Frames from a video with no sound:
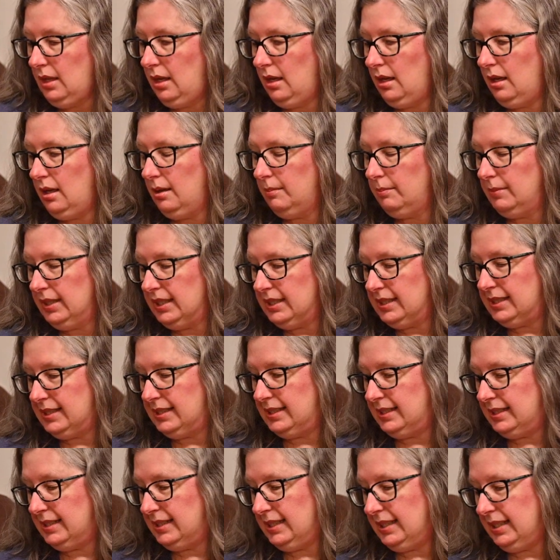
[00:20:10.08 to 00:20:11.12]
Let's
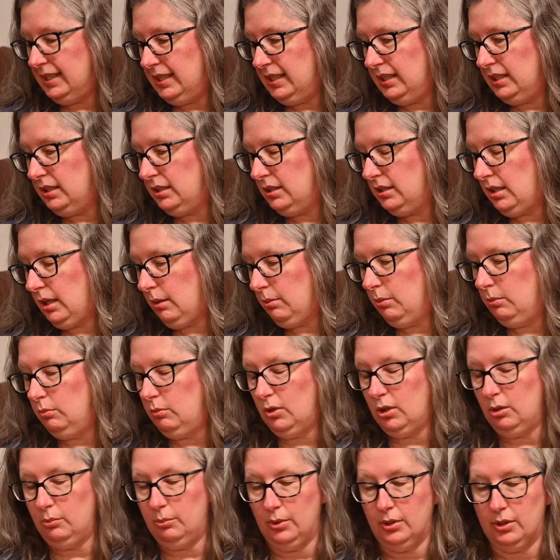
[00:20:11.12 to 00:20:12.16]
see, a couple
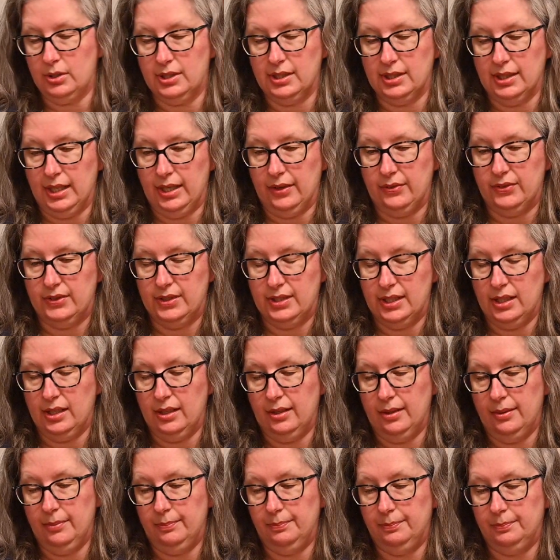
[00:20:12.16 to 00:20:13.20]
more books left.
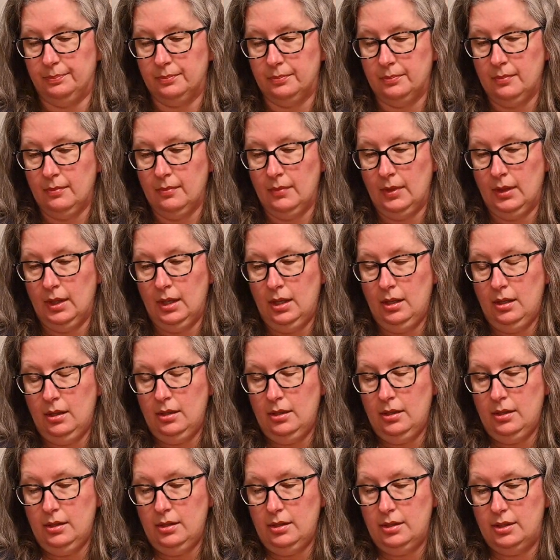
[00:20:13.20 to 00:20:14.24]

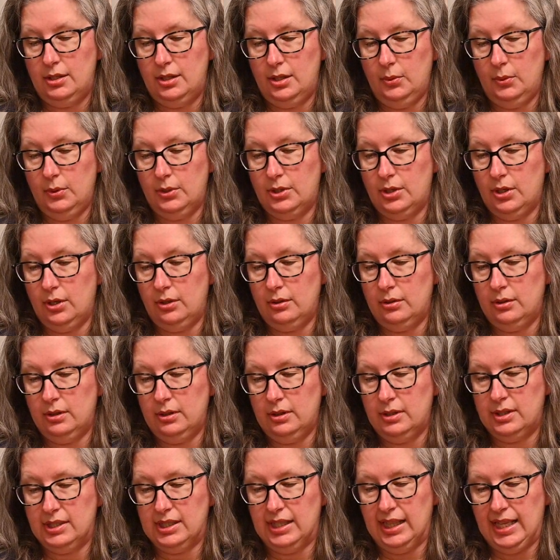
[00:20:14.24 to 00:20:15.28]
Stuart
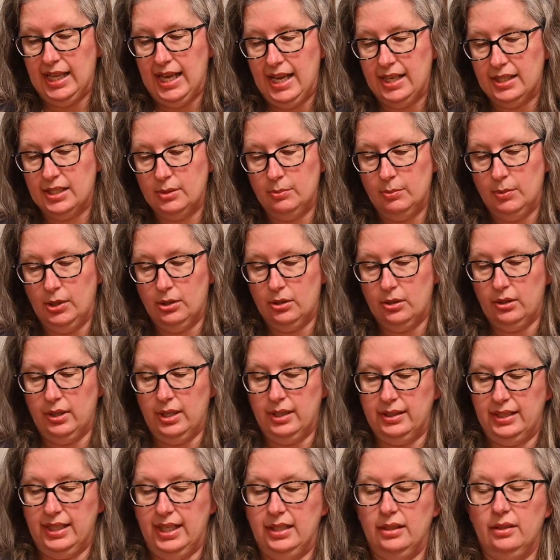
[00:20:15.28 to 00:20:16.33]
Turton's The Last Murder
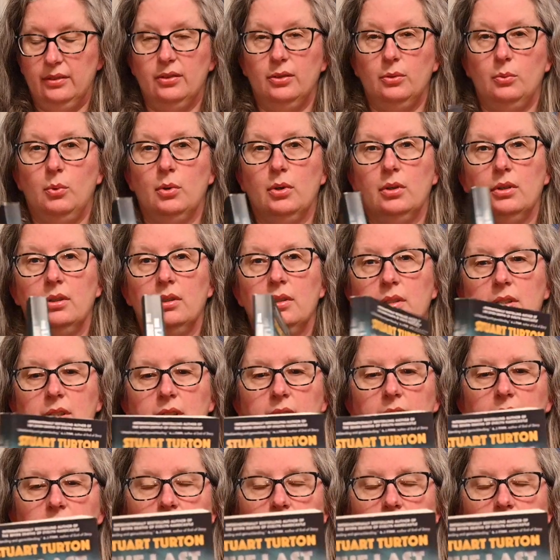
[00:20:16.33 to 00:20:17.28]
at the End of the World.